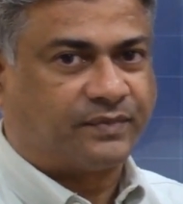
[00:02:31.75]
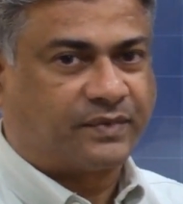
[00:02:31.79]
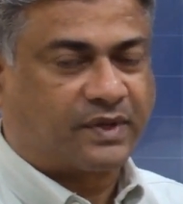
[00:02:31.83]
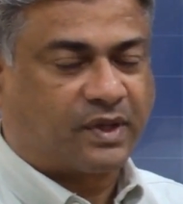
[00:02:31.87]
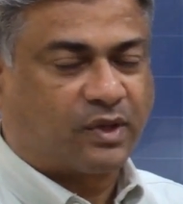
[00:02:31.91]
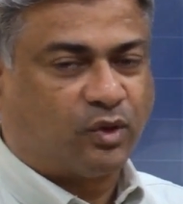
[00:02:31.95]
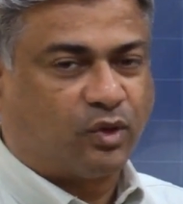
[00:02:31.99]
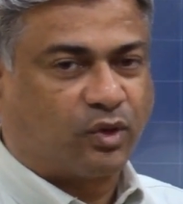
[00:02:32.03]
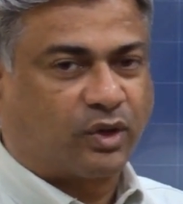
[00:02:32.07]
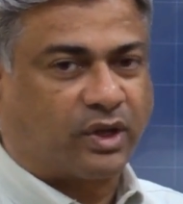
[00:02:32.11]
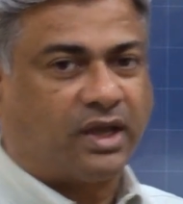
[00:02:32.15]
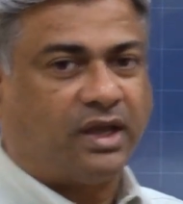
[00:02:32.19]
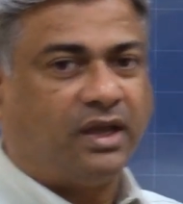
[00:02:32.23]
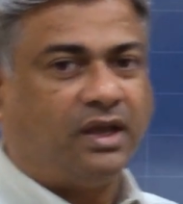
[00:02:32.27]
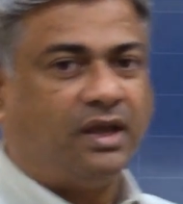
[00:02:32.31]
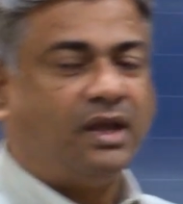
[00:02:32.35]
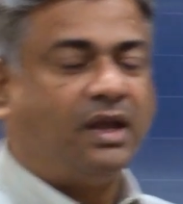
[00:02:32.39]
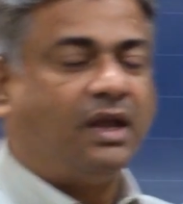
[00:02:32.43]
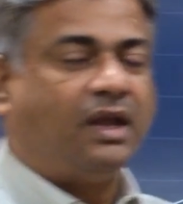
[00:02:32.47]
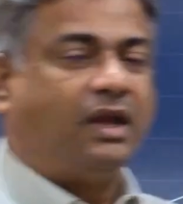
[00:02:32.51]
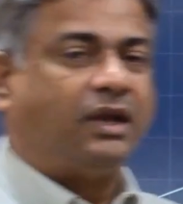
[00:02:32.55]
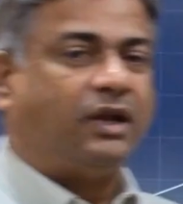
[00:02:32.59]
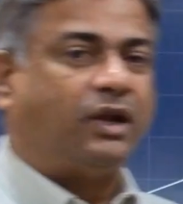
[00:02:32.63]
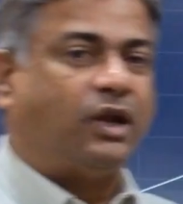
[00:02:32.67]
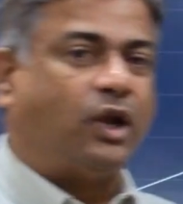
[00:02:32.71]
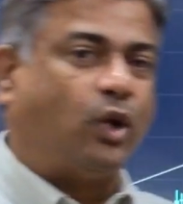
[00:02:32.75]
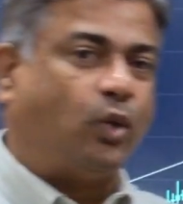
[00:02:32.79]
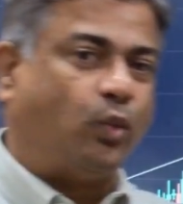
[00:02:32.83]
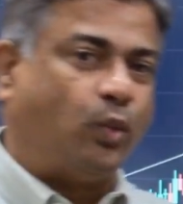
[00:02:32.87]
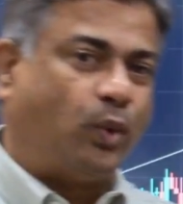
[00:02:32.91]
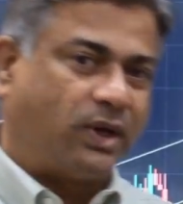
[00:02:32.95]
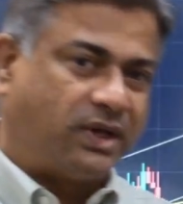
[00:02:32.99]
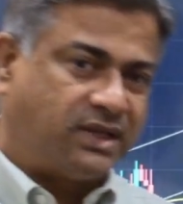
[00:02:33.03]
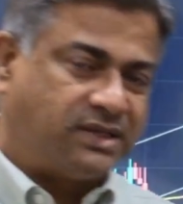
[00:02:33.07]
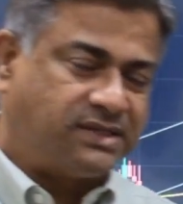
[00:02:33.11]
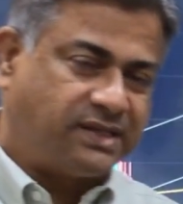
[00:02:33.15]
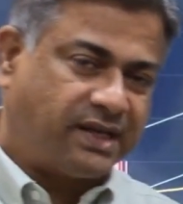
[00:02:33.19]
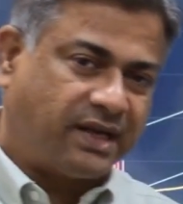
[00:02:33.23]
Okay, now what
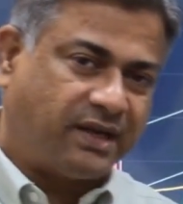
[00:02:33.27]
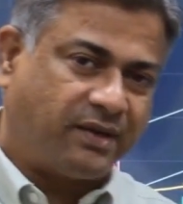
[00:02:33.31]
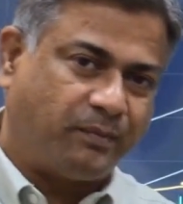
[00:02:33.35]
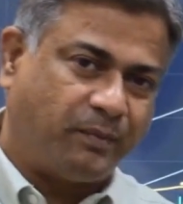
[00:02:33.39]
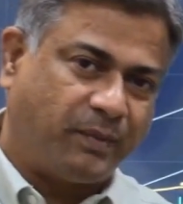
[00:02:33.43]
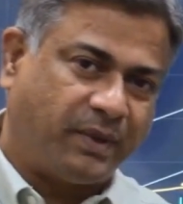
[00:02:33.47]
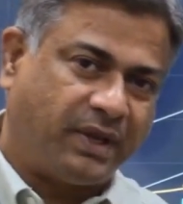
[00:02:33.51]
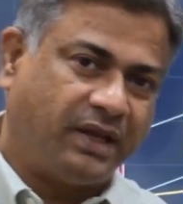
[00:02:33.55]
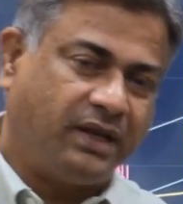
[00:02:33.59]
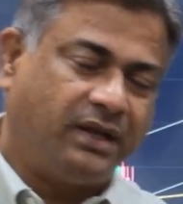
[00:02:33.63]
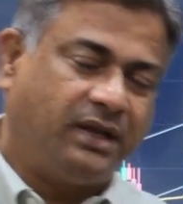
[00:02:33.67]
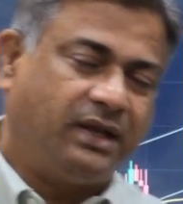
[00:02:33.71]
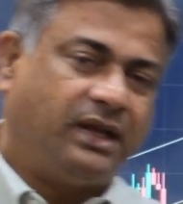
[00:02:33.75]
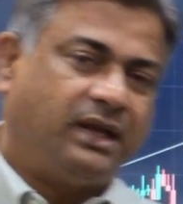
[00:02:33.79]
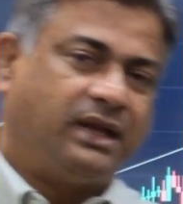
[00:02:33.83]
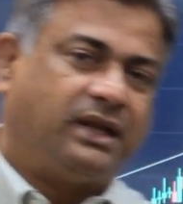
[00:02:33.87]
does that mean?